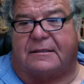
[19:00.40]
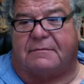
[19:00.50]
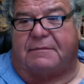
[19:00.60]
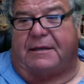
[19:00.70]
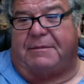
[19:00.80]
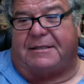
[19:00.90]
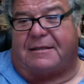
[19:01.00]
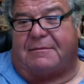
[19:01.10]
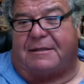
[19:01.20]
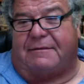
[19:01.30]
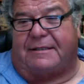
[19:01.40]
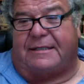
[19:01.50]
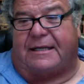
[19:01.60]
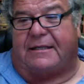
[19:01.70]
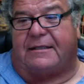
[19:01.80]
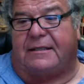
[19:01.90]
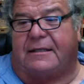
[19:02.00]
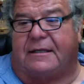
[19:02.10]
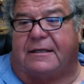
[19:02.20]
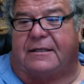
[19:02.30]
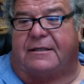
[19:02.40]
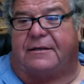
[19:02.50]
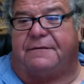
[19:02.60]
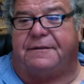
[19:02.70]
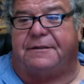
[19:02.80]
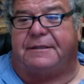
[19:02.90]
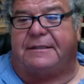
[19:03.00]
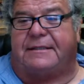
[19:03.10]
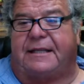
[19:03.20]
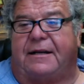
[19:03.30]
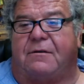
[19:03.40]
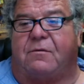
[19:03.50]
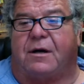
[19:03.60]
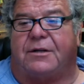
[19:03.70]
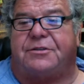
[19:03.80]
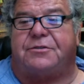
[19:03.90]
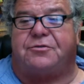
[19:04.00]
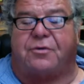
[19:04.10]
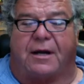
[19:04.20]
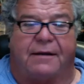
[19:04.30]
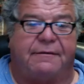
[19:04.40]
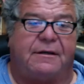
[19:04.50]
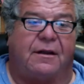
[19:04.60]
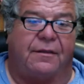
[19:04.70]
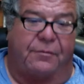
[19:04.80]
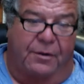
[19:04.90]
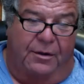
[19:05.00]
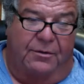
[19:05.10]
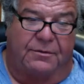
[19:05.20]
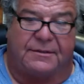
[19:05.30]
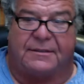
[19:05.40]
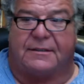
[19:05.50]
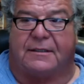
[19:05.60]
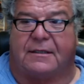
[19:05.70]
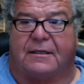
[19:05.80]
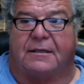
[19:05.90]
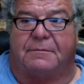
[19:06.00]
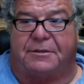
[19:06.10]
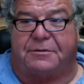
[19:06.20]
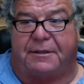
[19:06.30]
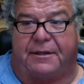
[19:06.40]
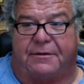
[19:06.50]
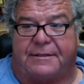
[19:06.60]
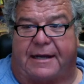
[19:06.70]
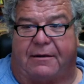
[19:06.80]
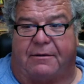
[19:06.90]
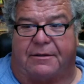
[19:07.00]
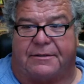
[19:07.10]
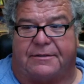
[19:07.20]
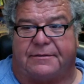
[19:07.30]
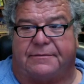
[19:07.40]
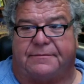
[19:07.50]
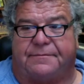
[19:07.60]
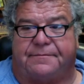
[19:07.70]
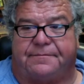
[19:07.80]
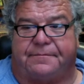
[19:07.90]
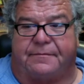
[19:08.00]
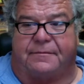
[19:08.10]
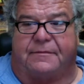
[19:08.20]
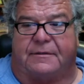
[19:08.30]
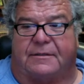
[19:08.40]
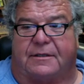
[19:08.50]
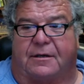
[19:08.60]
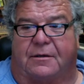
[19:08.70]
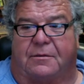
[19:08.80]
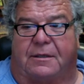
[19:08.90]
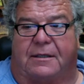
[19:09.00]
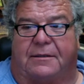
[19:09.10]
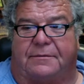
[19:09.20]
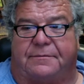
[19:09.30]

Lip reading: Maybe some leave at 10. The curfew is they don't want you driving on the roads between those hours. So,